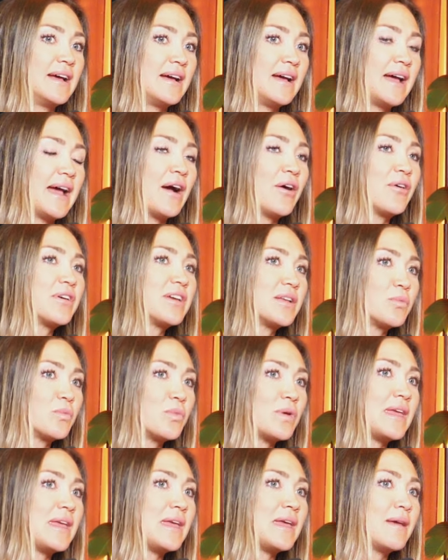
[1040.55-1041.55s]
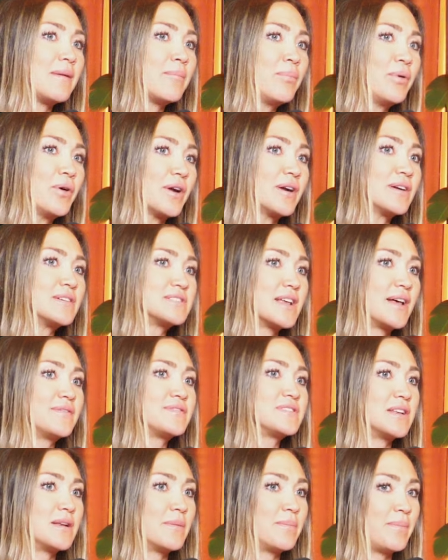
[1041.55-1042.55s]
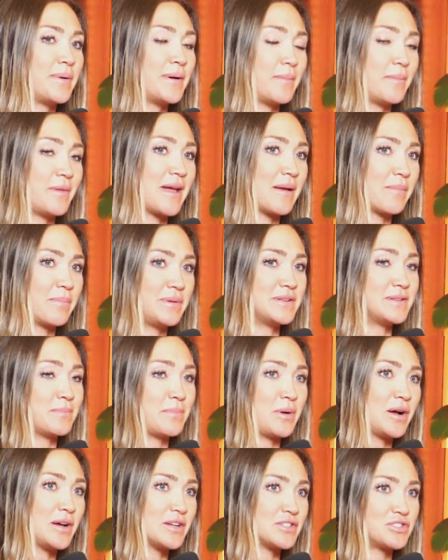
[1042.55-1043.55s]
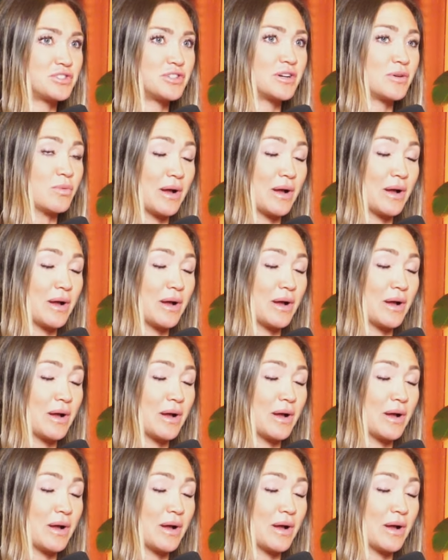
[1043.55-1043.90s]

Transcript: how can we put ourselves in a like posture